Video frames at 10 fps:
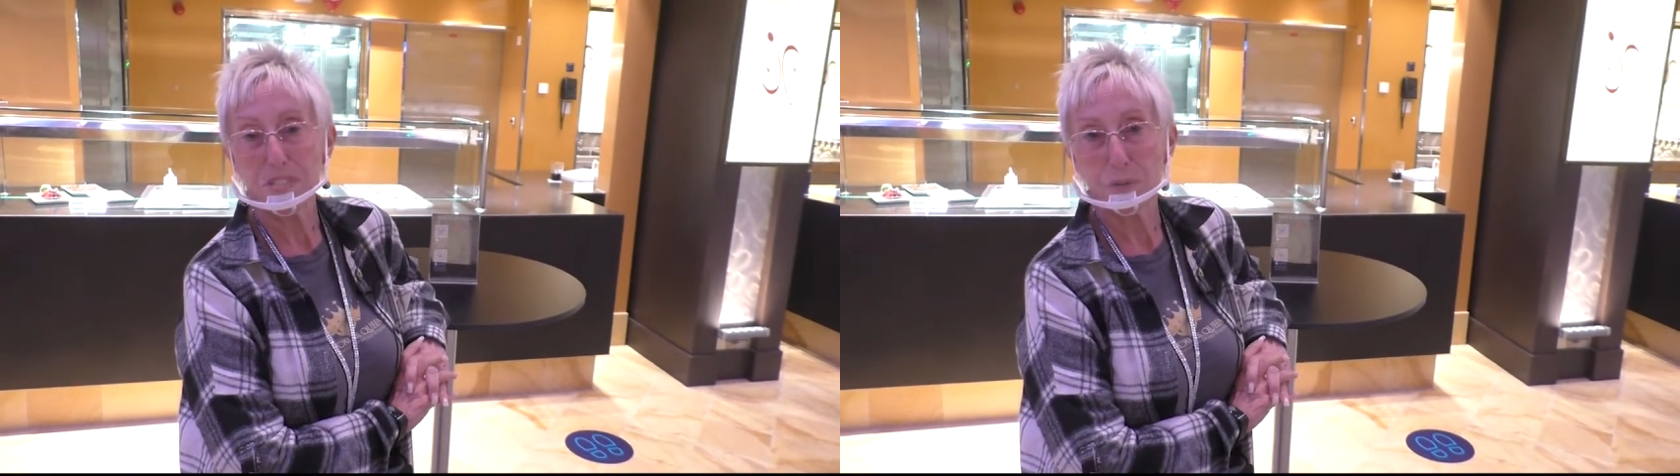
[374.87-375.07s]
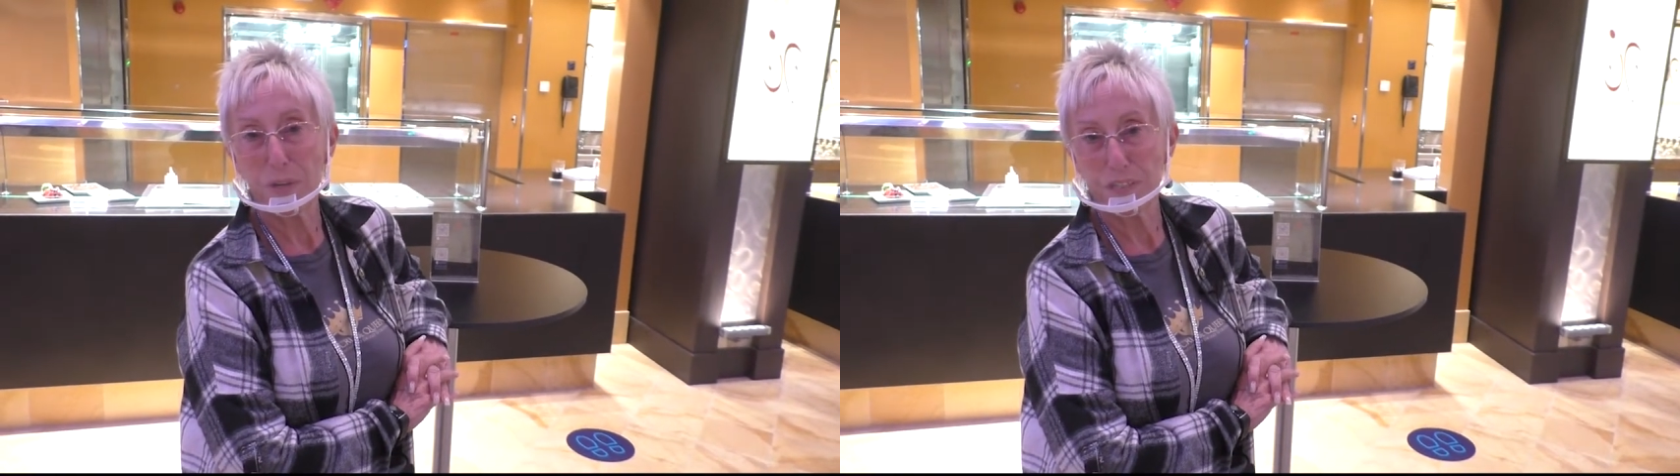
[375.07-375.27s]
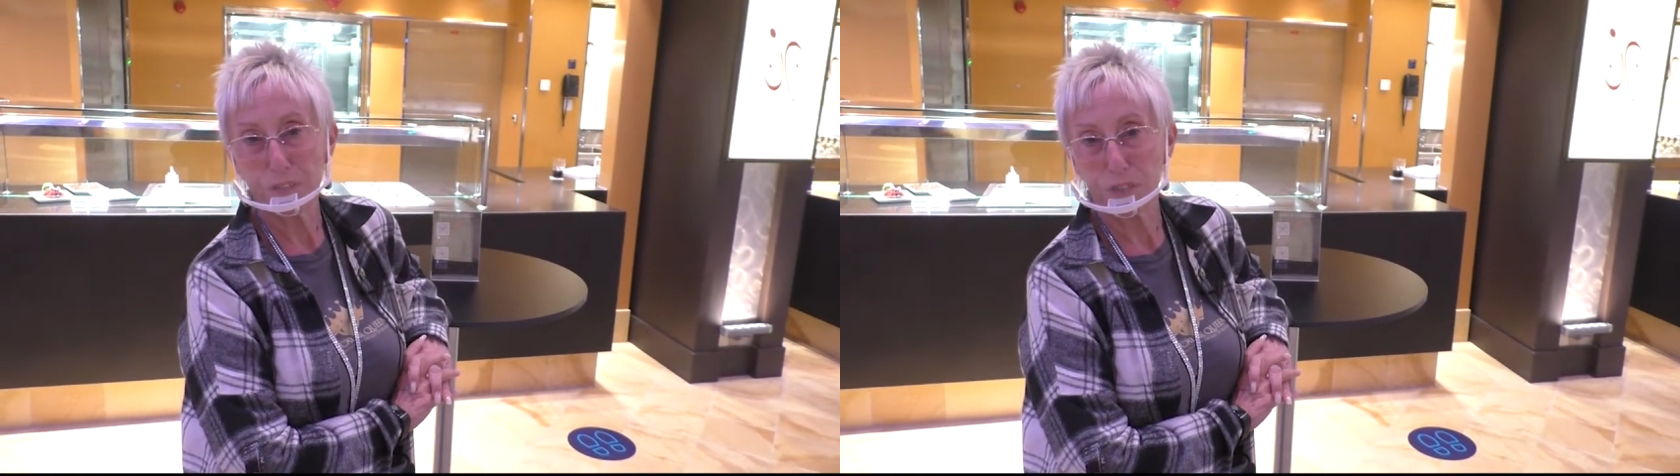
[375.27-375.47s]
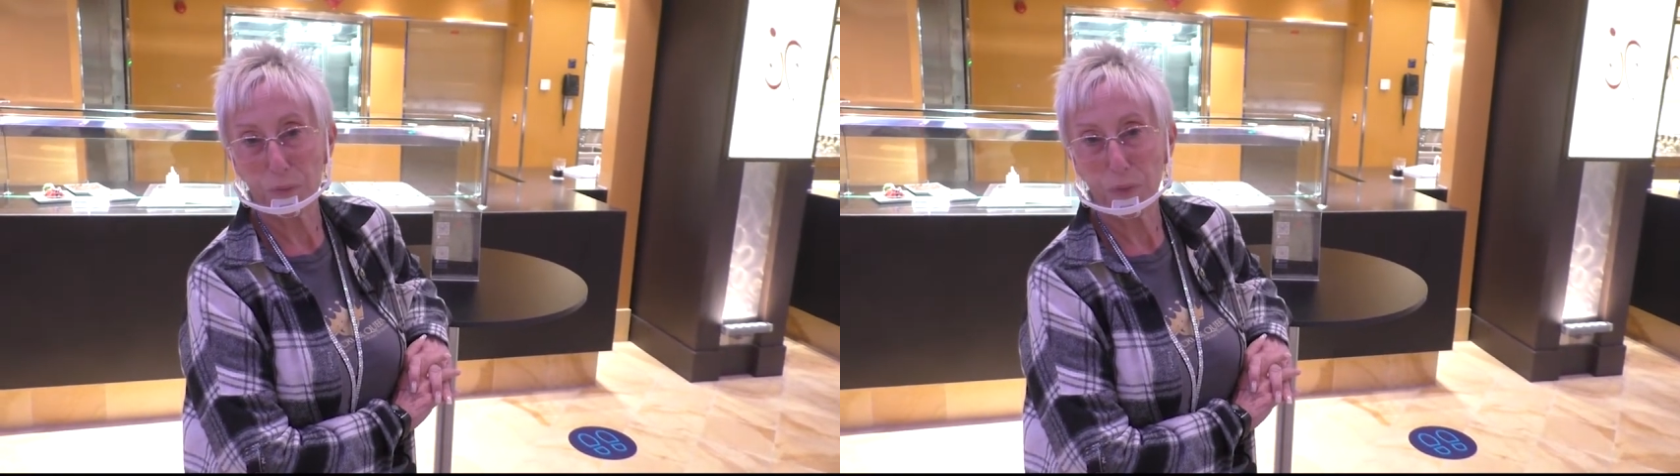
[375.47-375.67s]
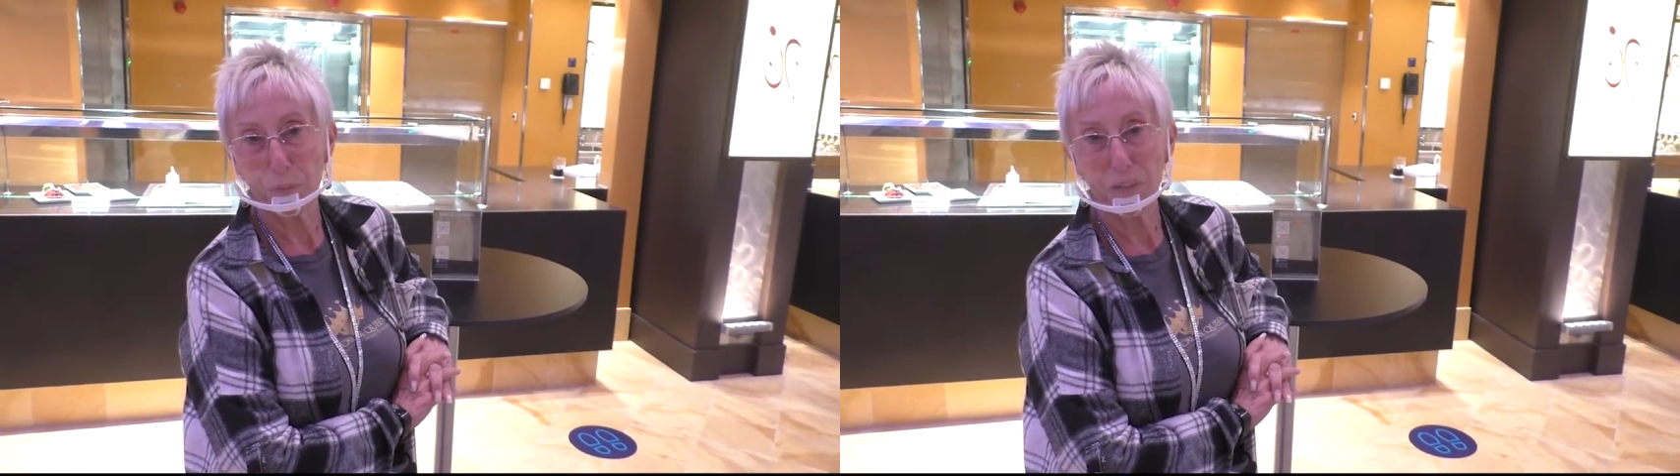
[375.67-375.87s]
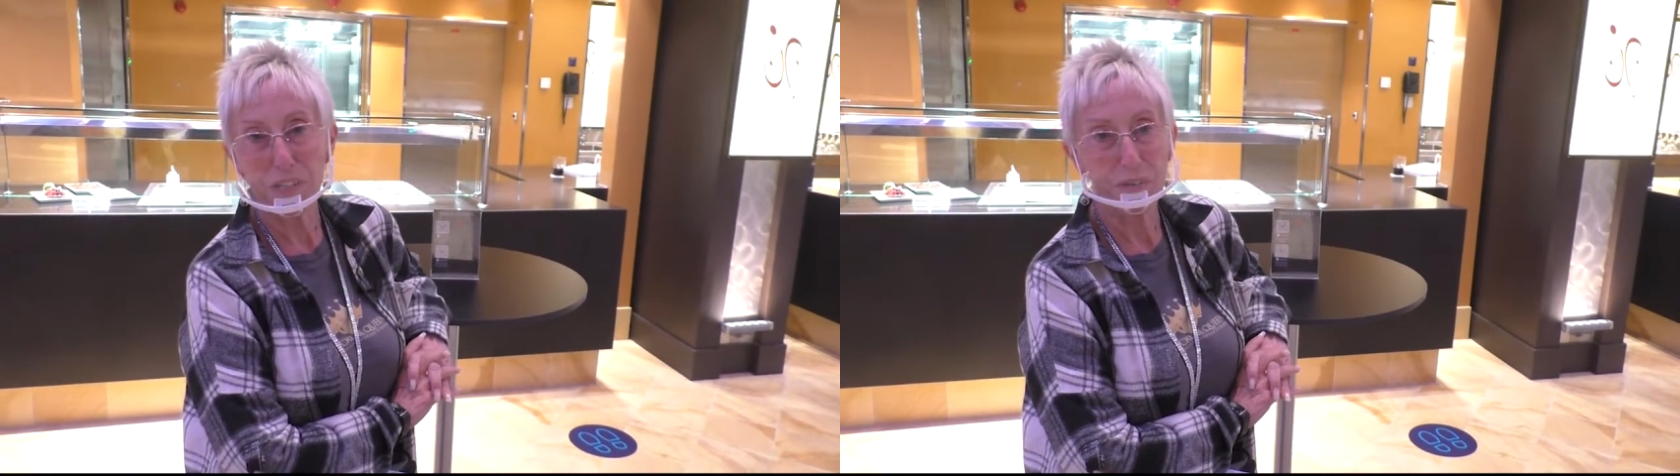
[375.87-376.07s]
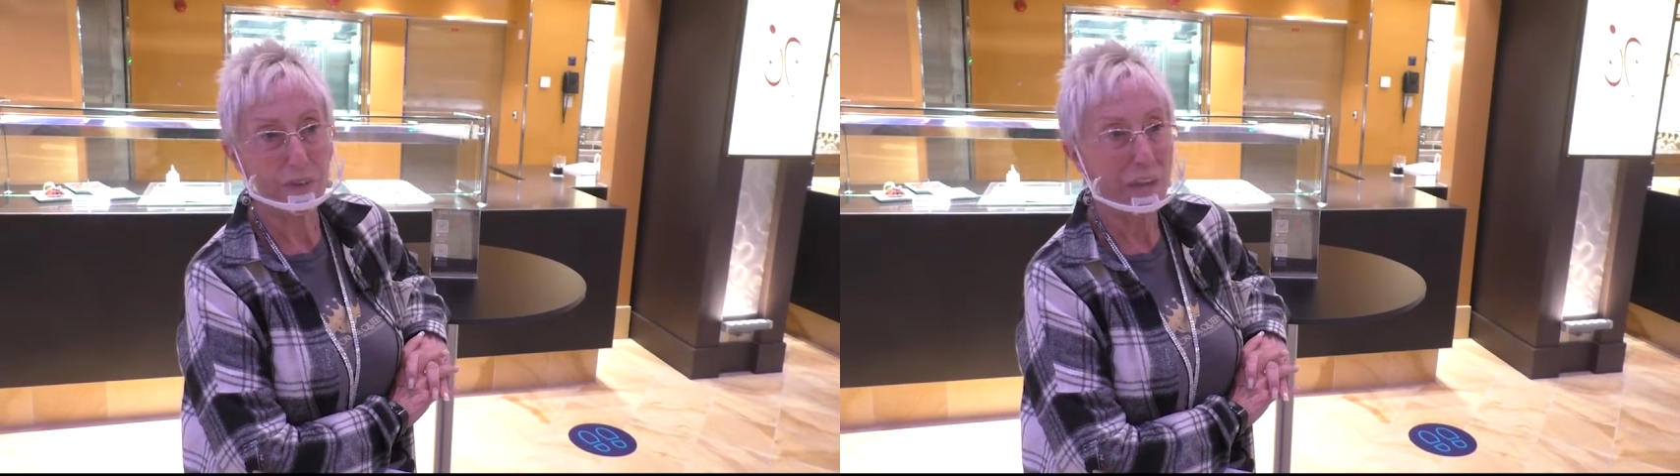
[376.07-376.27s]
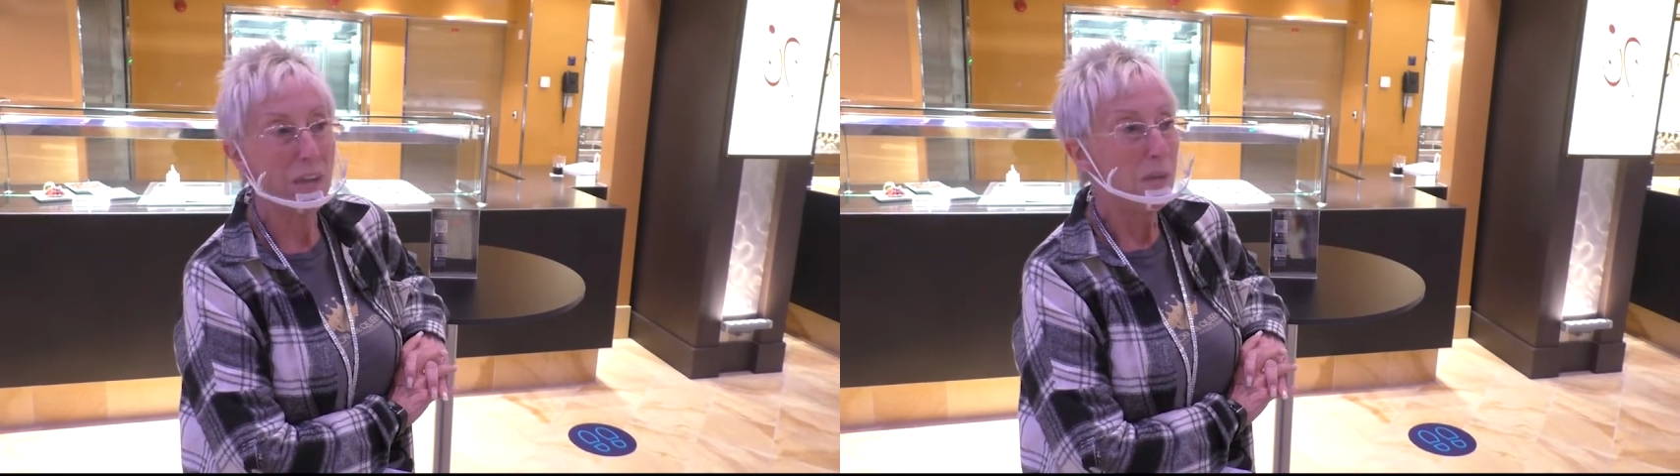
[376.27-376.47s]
so I don't go anywhere near it.